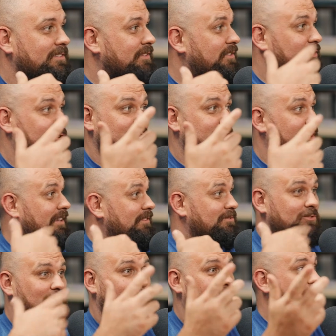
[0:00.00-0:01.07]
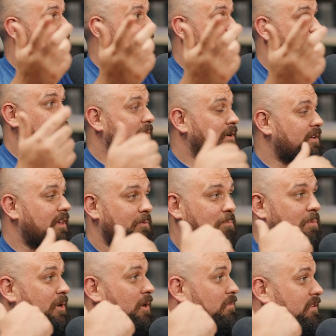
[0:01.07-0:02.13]
And they're just like talking to everyone about, yeah, we
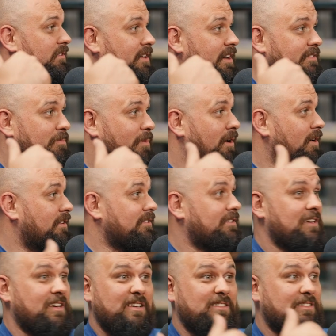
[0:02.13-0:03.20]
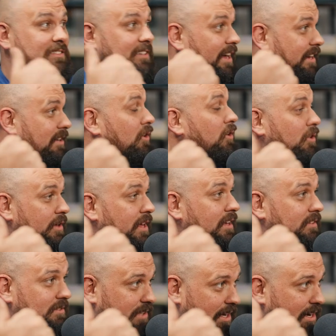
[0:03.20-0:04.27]
pick up this guy from Ireland, cycling on
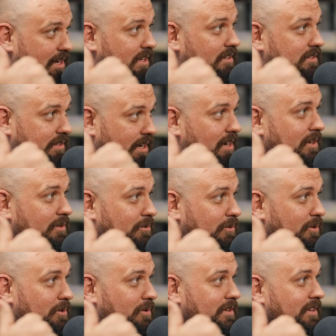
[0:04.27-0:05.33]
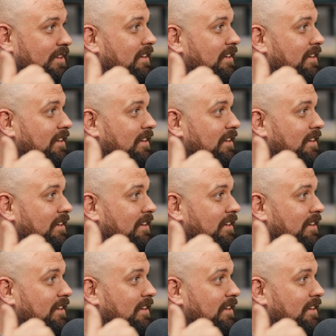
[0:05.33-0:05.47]
the road.